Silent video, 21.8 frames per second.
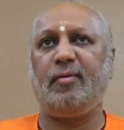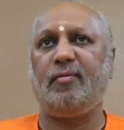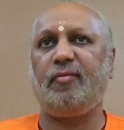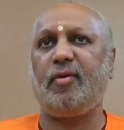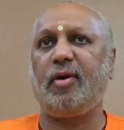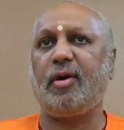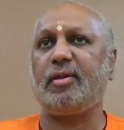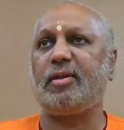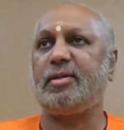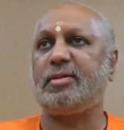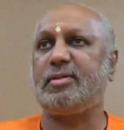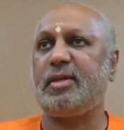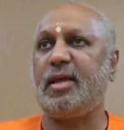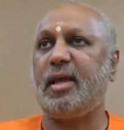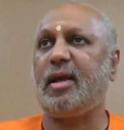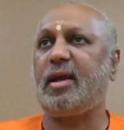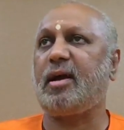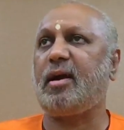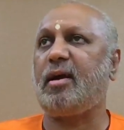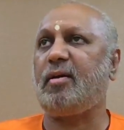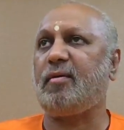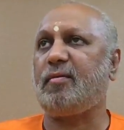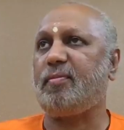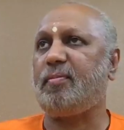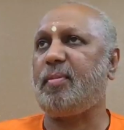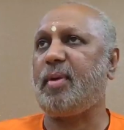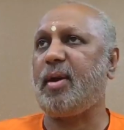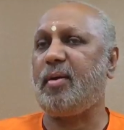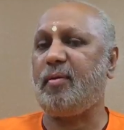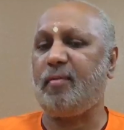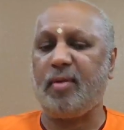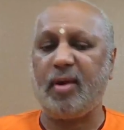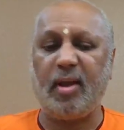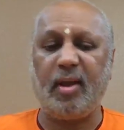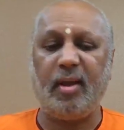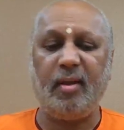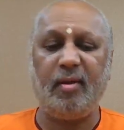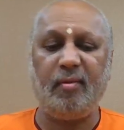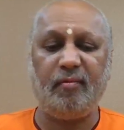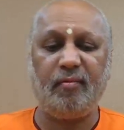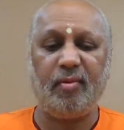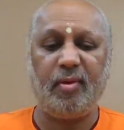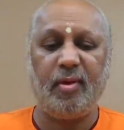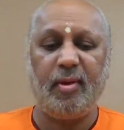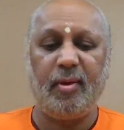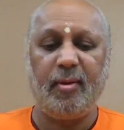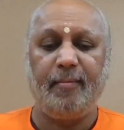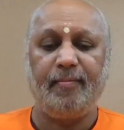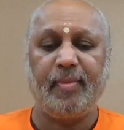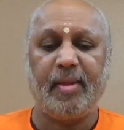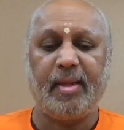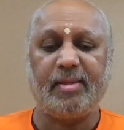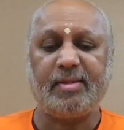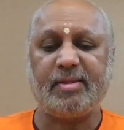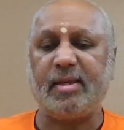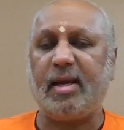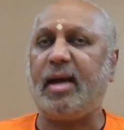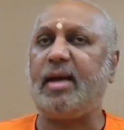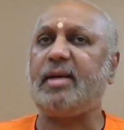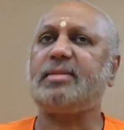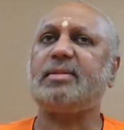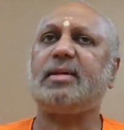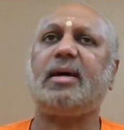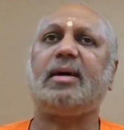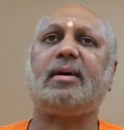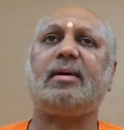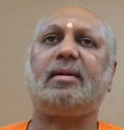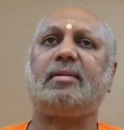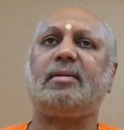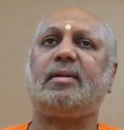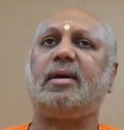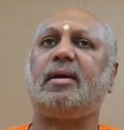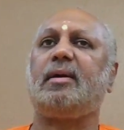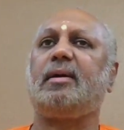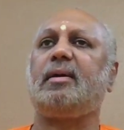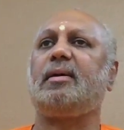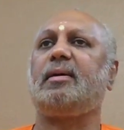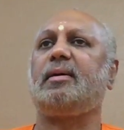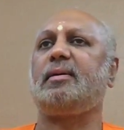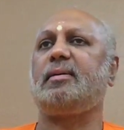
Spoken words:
for the sake of my wife, sahasakrataha.